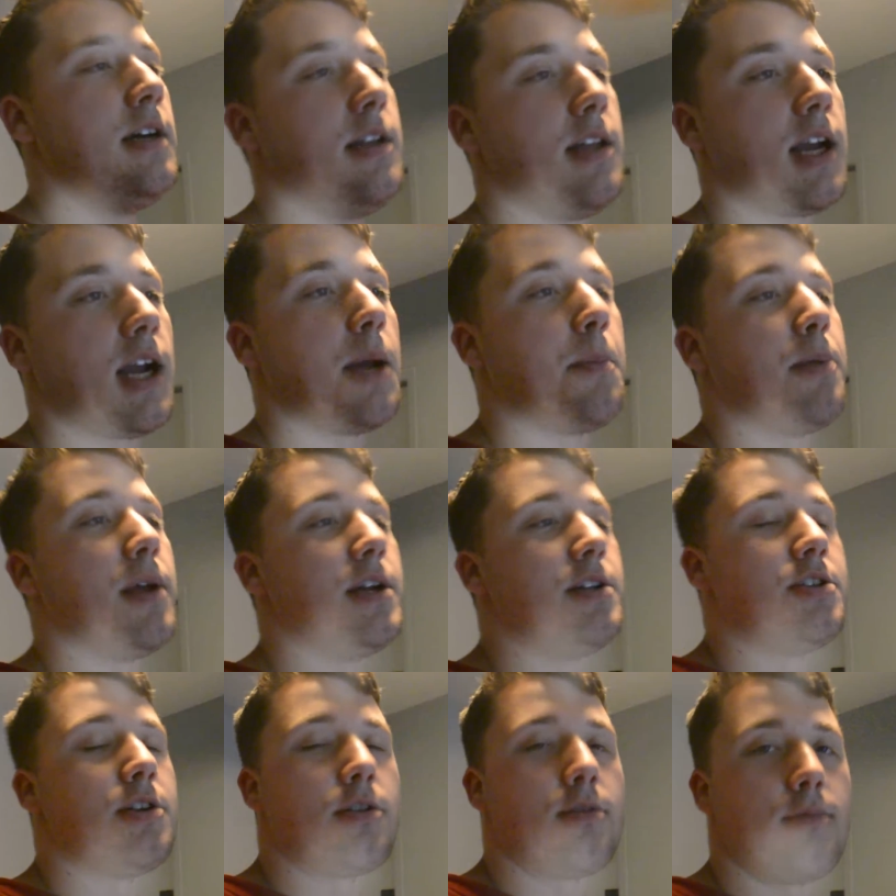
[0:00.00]
I
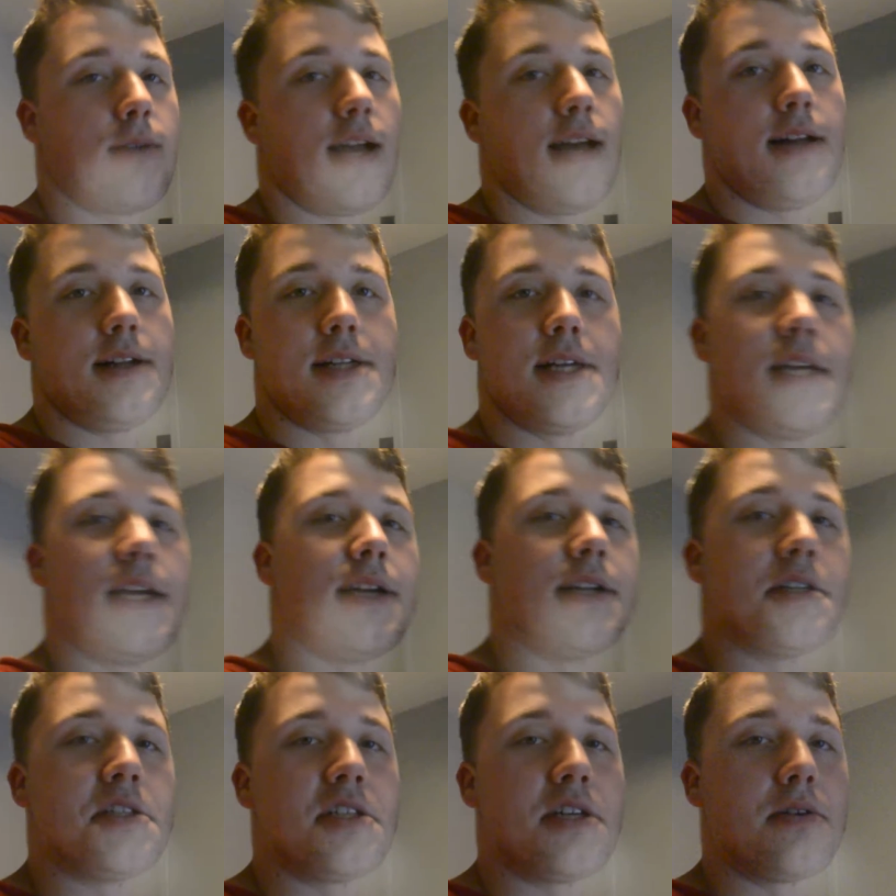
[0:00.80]
played Dirt Rally
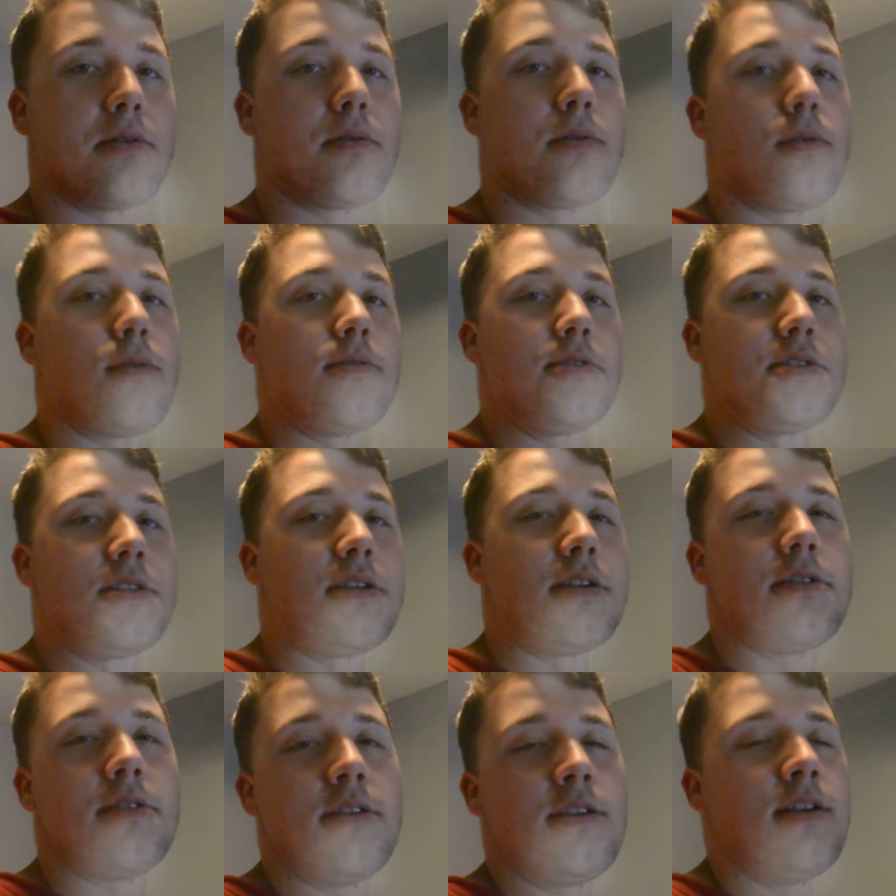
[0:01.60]
and Assetto
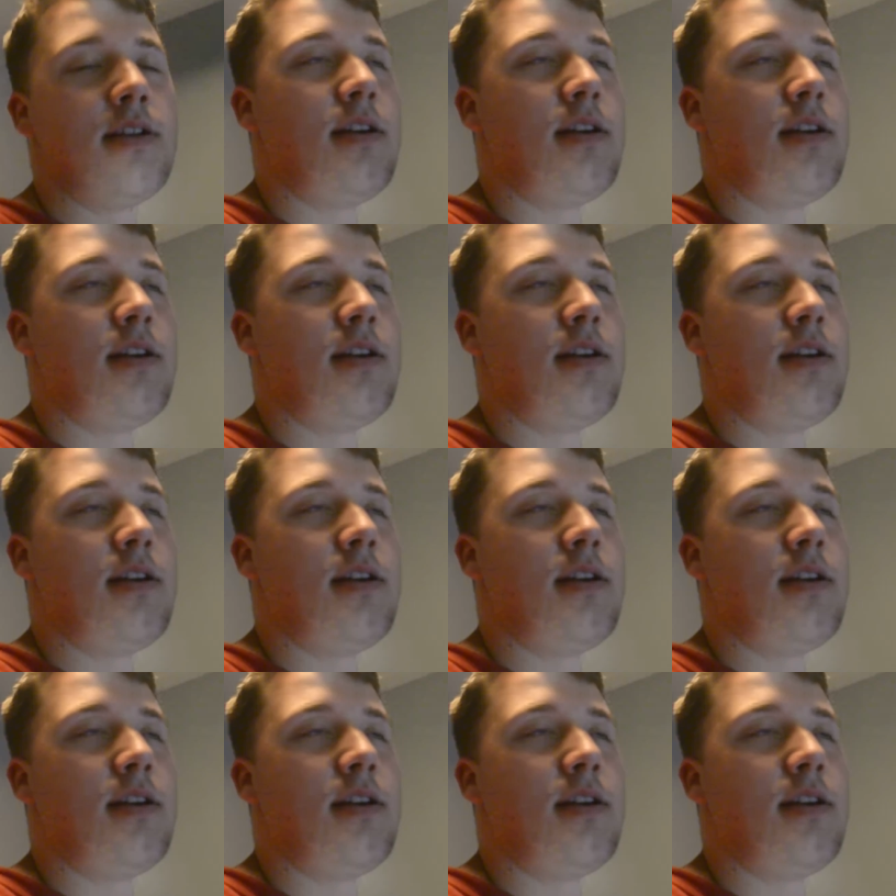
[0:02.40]
Corsa.